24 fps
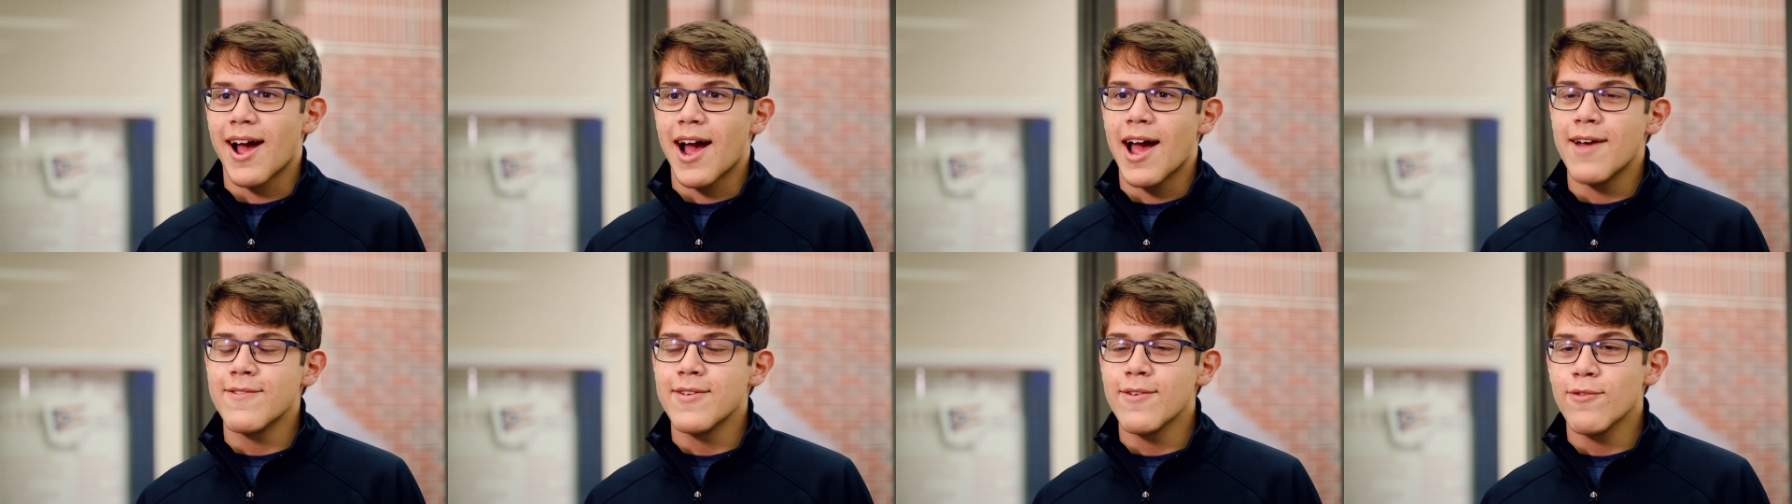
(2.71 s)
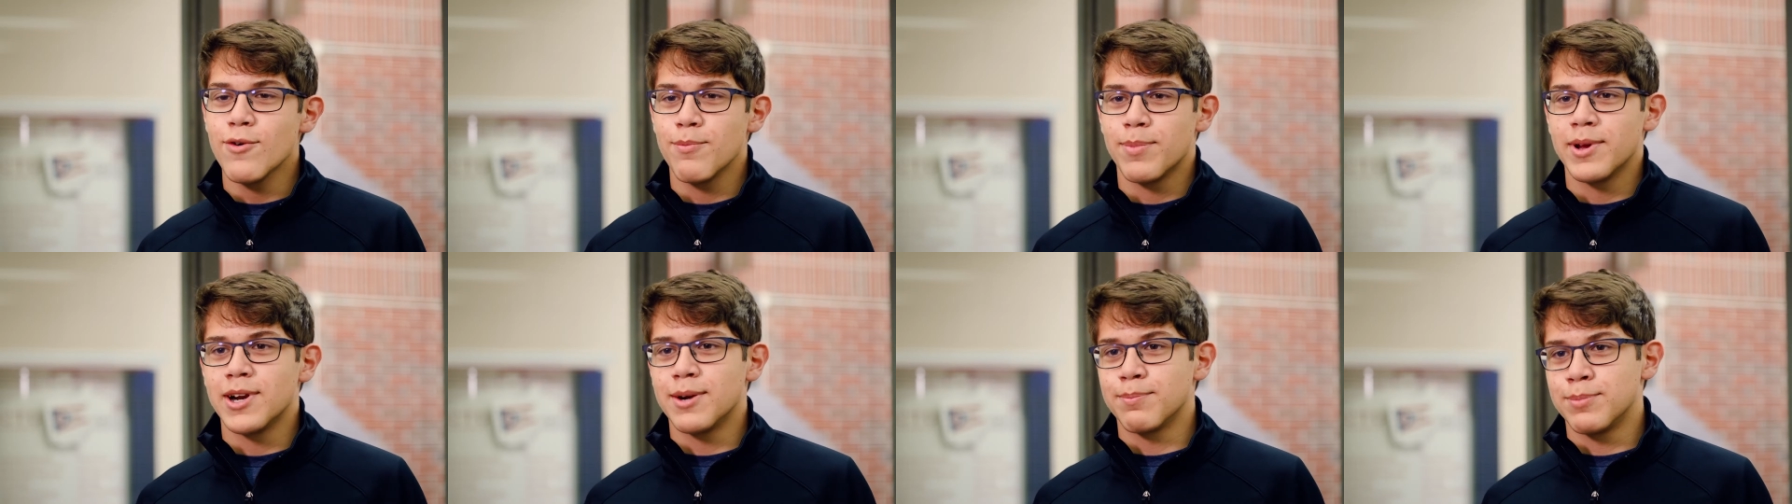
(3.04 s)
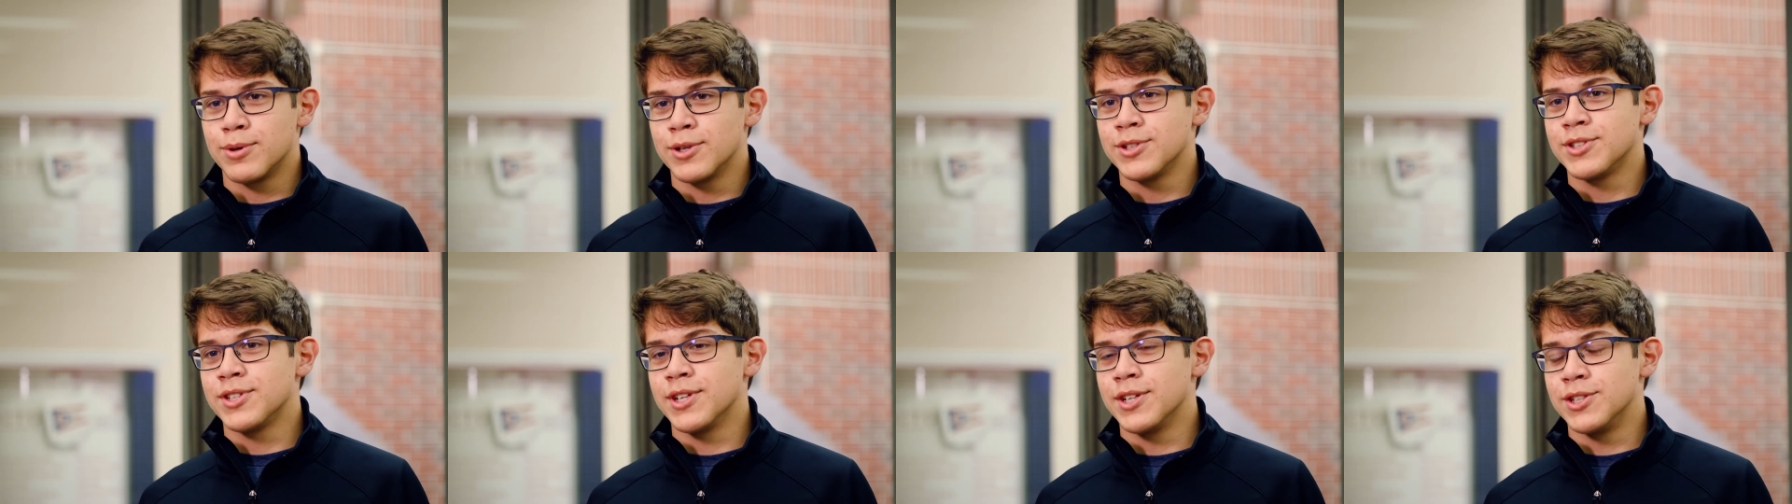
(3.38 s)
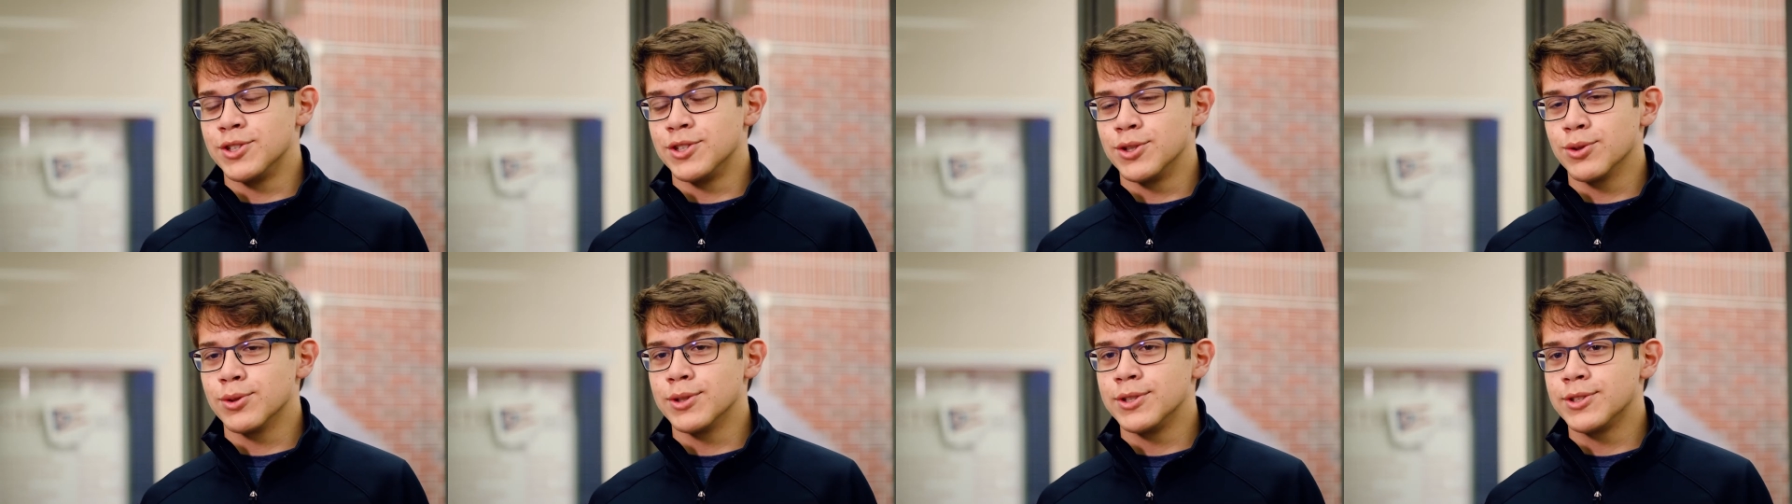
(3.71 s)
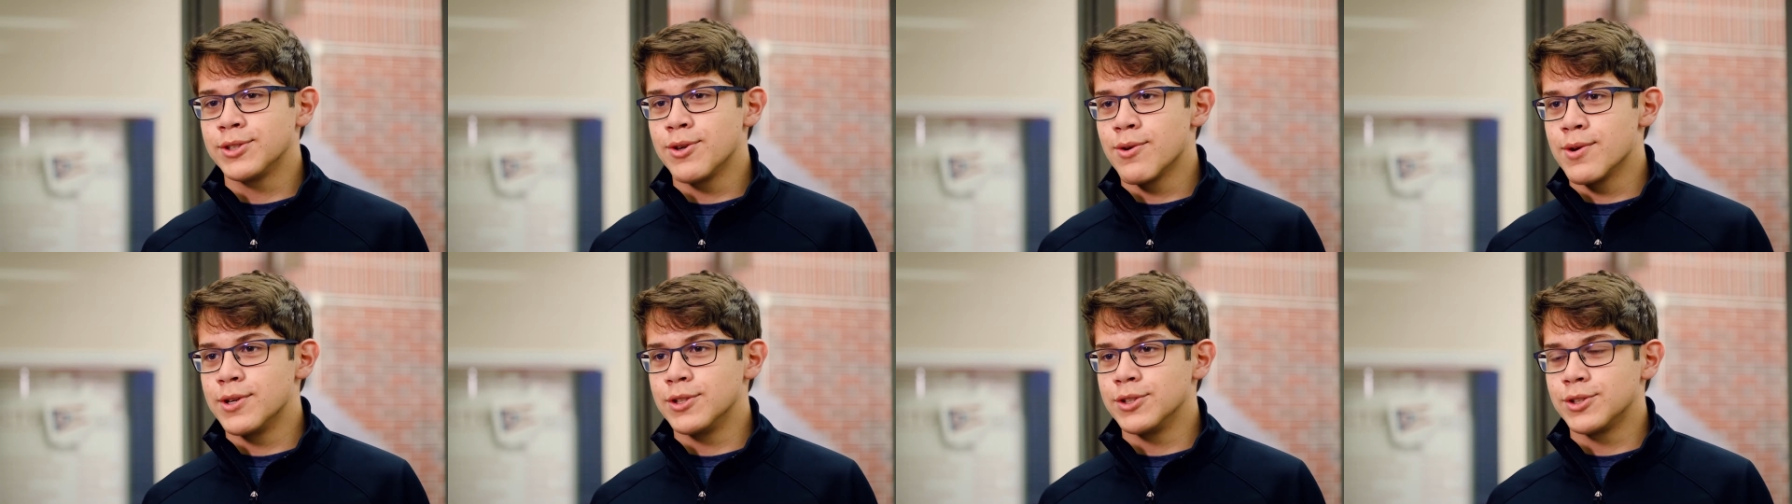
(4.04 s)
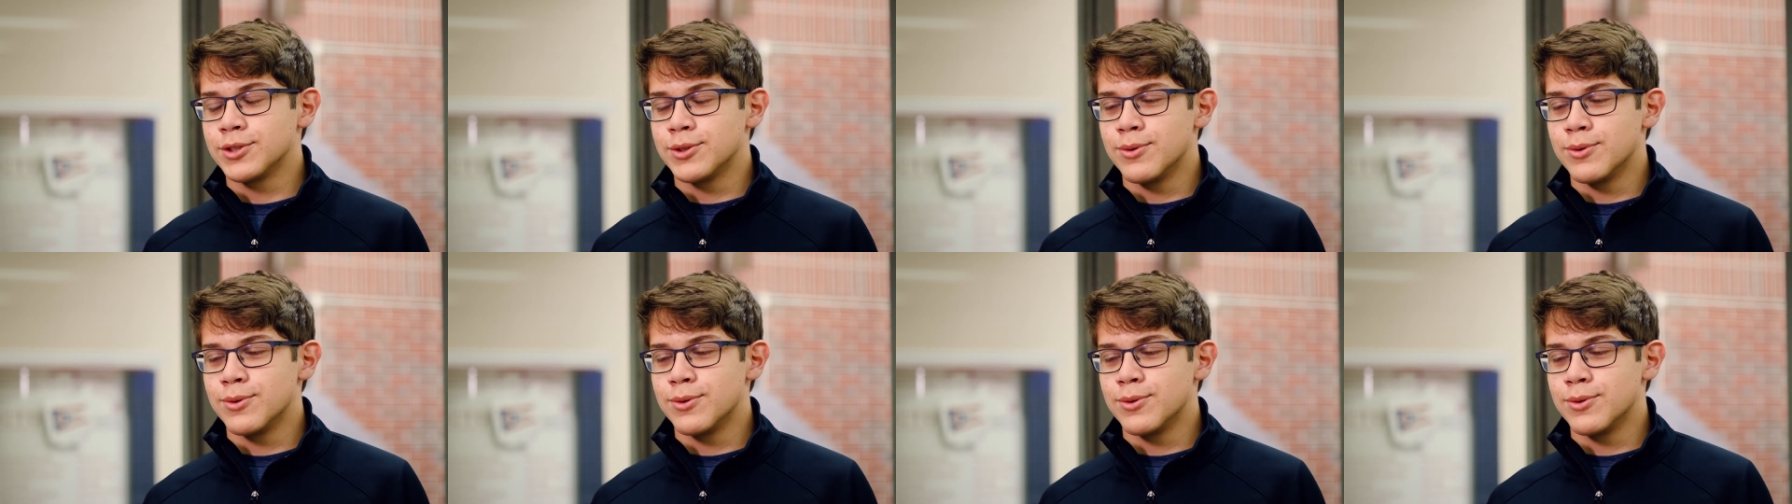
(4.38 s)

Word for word: I've never been a person that enjoys going to